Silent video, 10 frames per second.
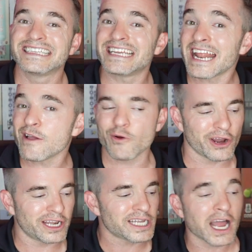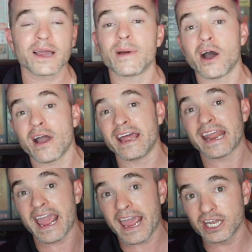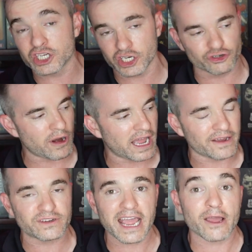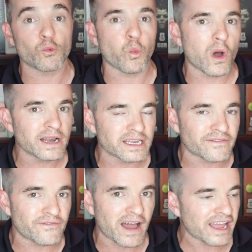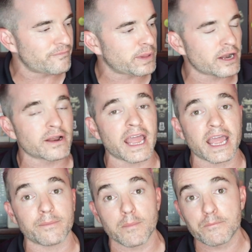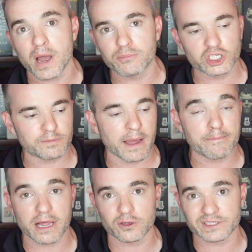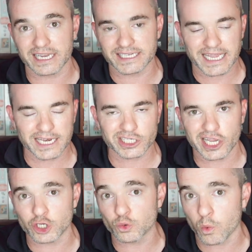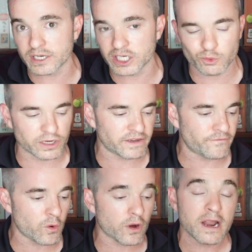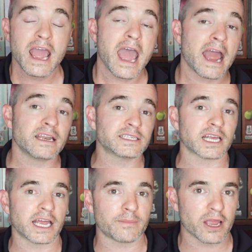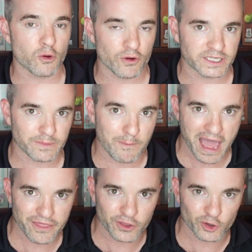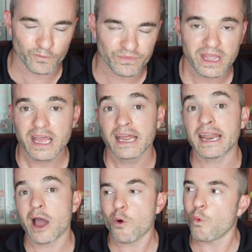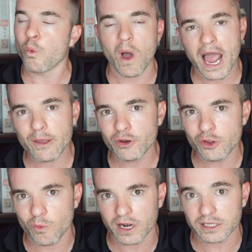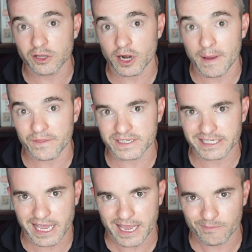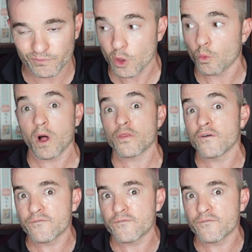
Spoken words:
Today we're going to talk about An Age Contrived, a 1 to 5 player game published by Bellow Intent in 2024 and designed by Chris Matthew. Now, why would you want to learn about this game? Well, the